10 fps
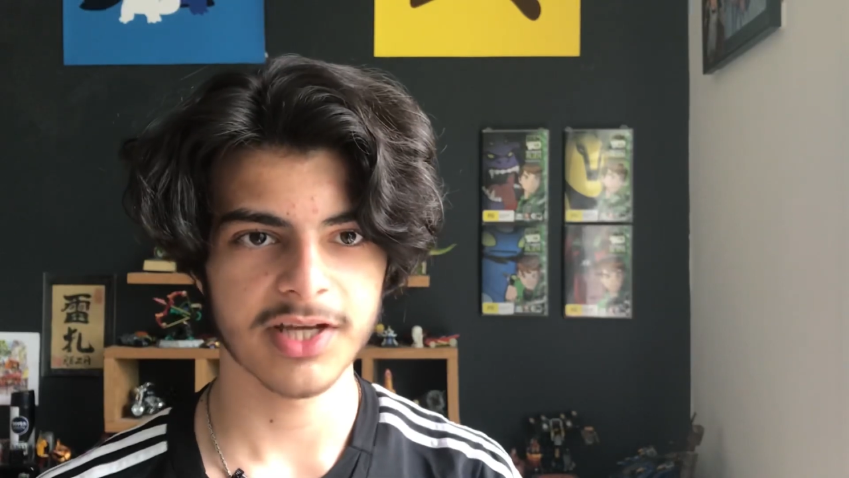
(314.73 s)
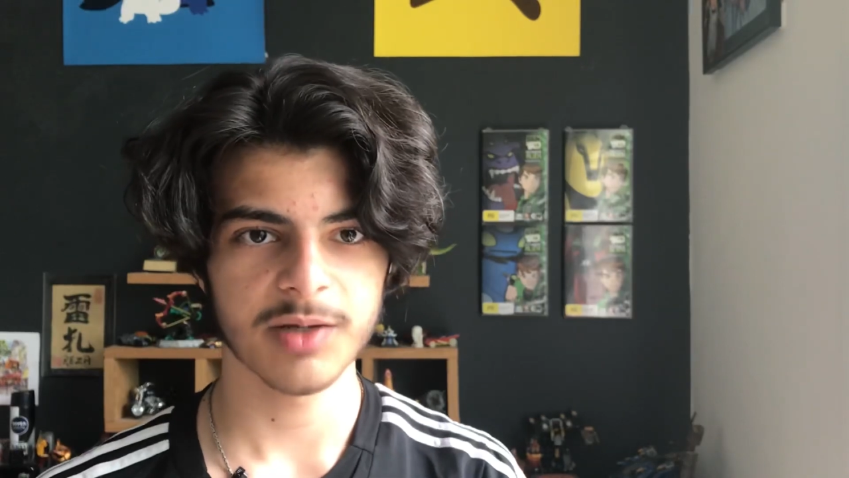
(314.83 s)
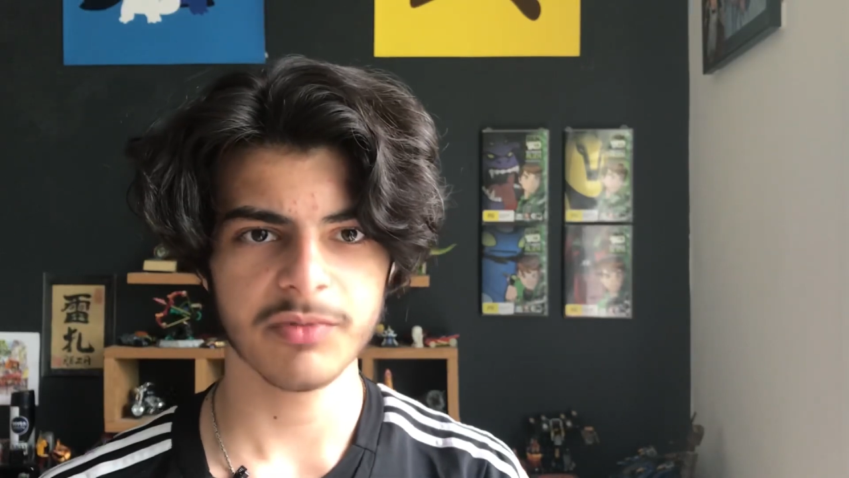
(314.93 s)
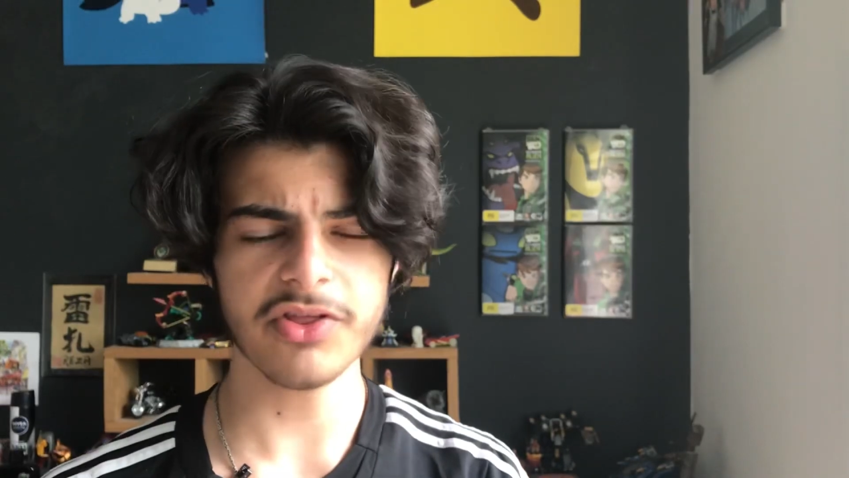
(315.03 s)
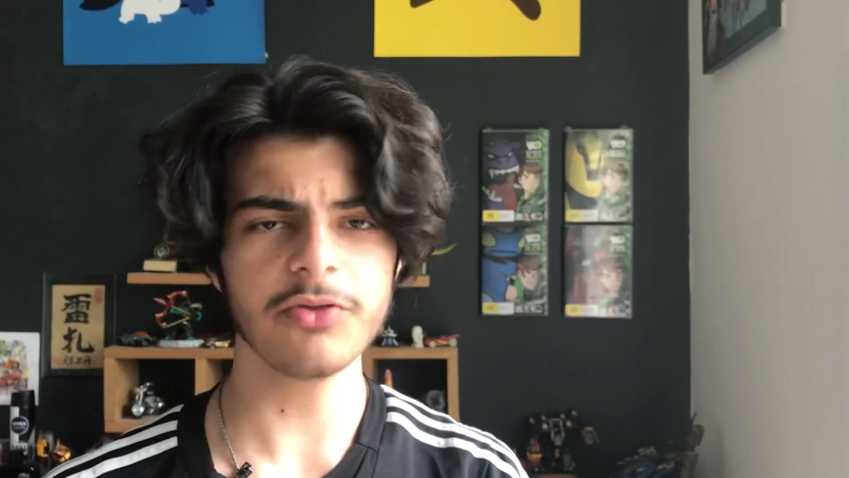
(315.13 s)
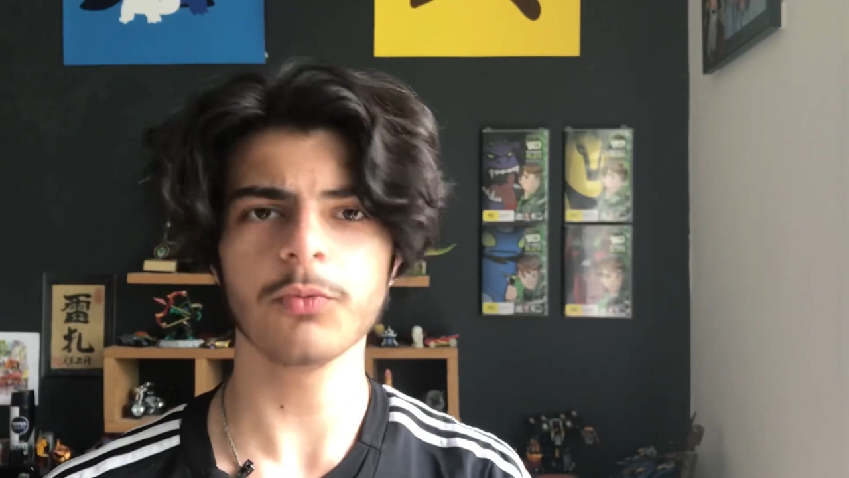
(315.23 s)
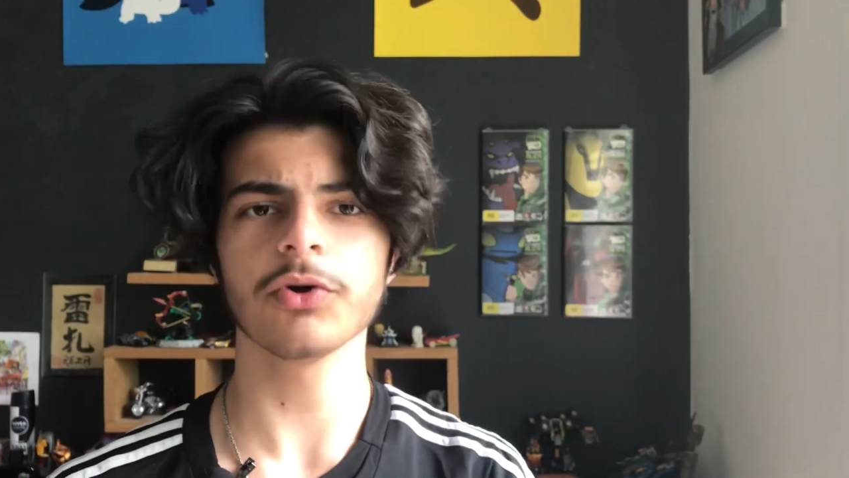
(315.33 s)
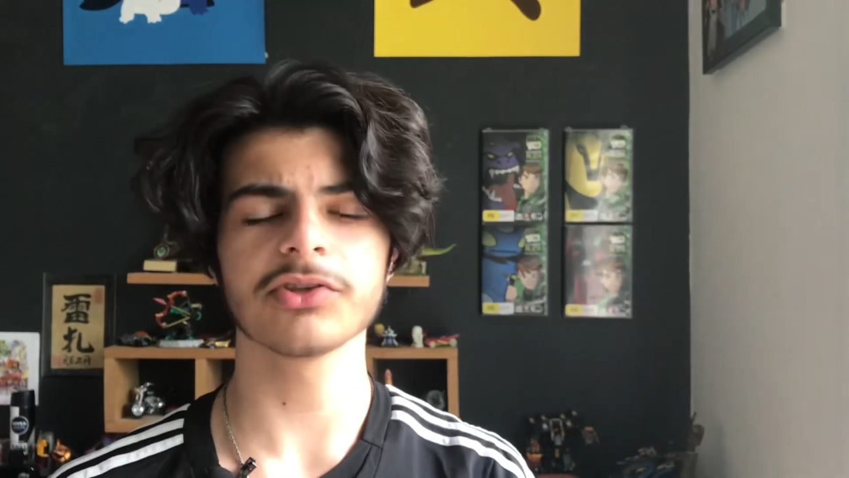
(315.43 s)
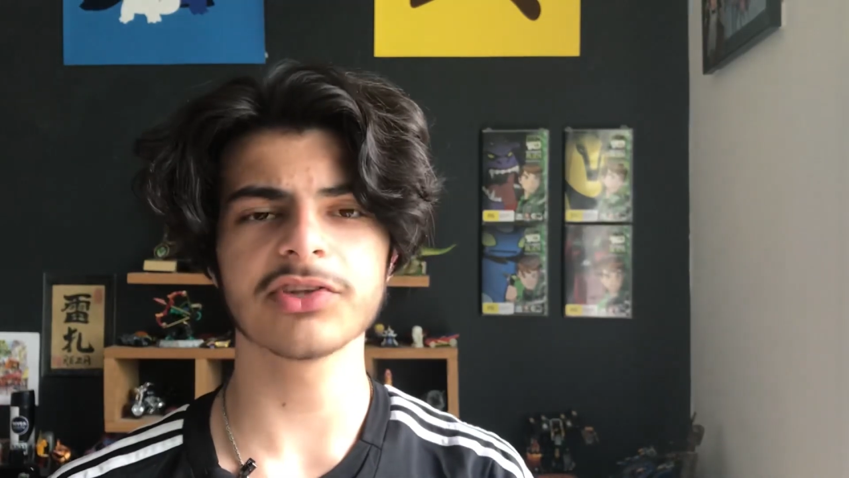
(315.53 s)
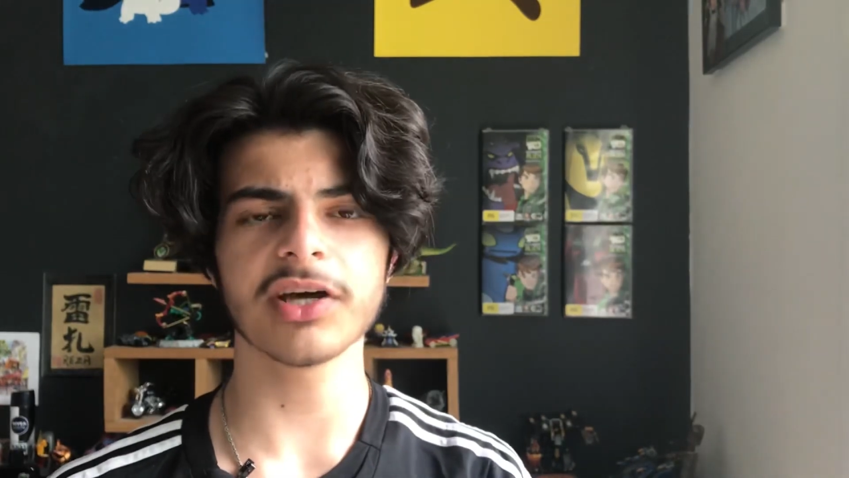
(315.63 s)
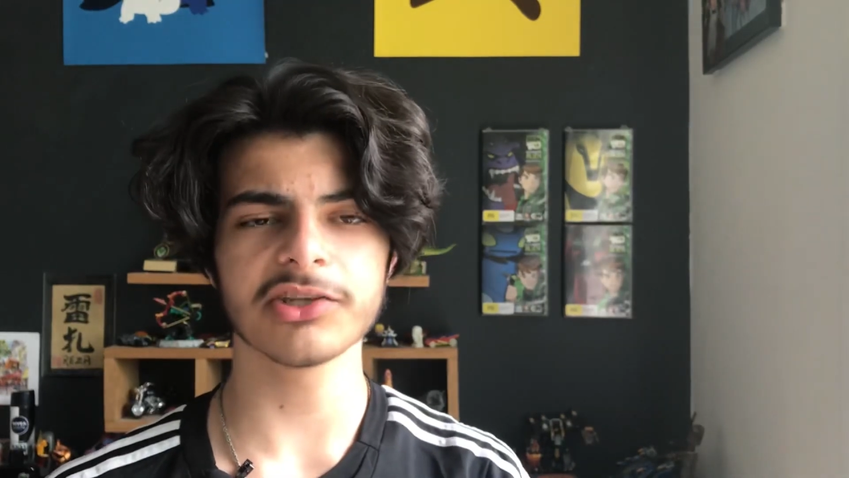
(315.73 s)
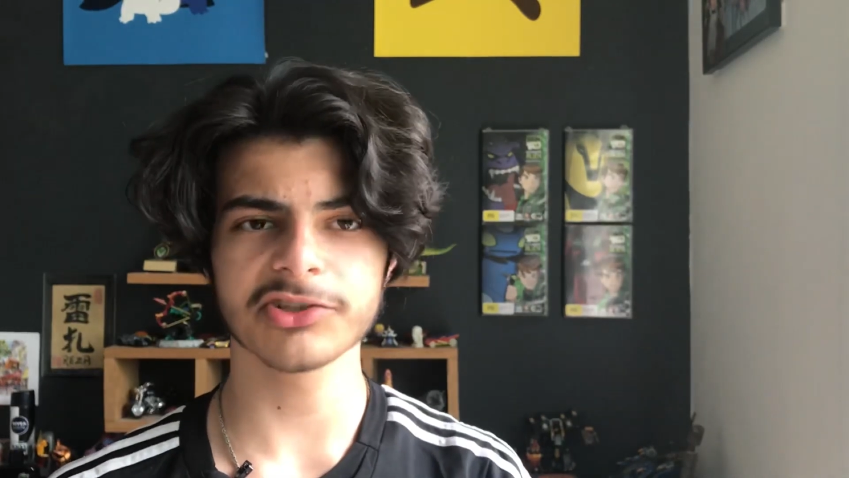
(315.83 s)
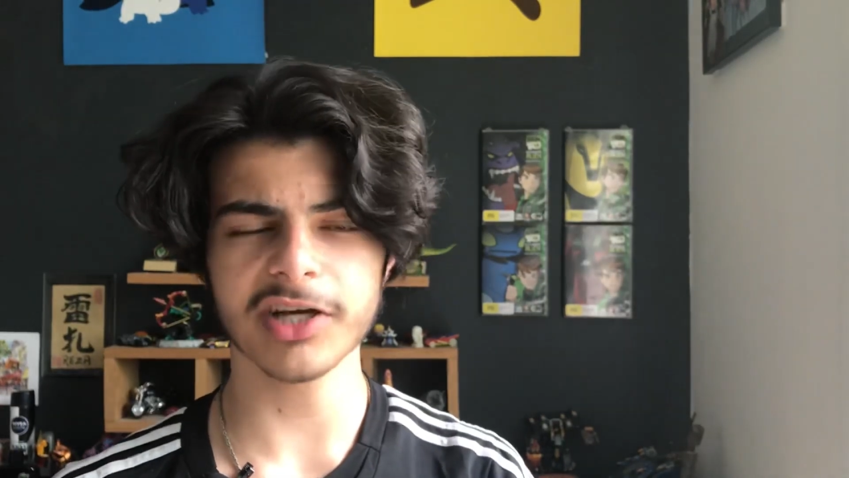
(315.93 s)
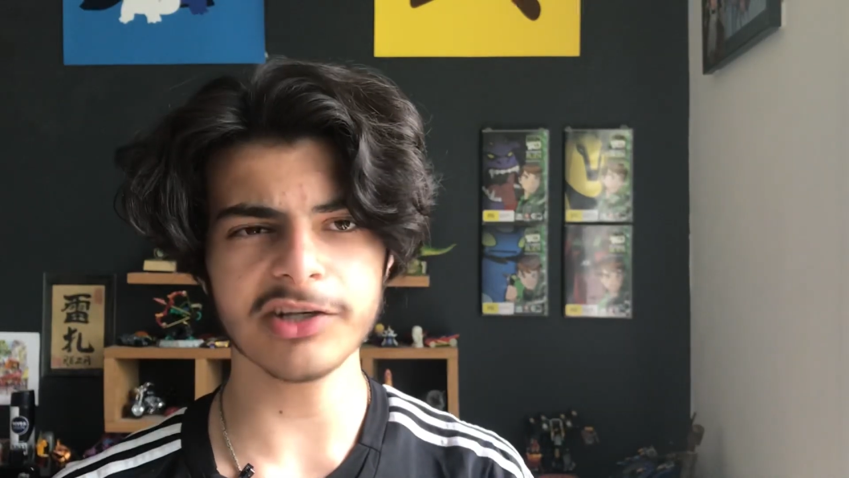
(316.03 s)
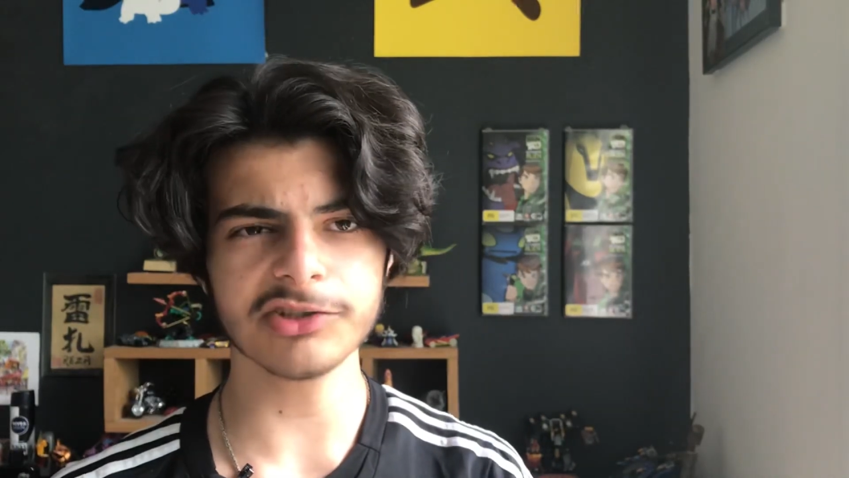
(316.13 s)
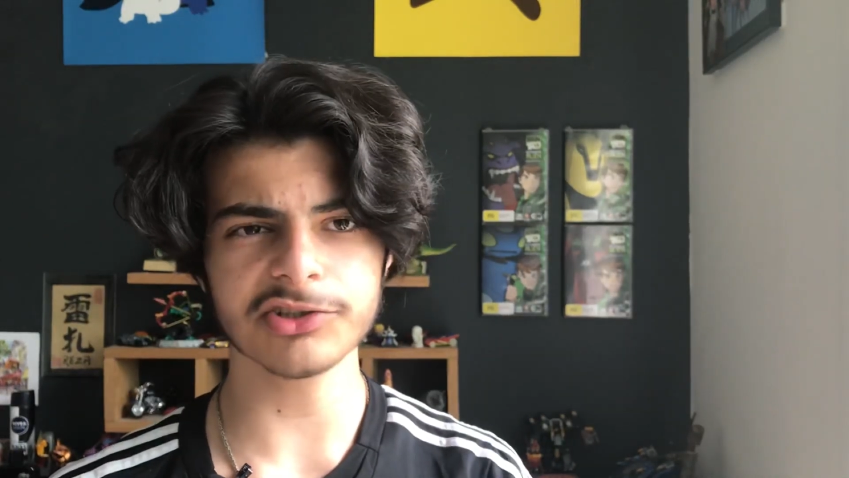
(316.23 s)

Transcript: But then the water starters kind of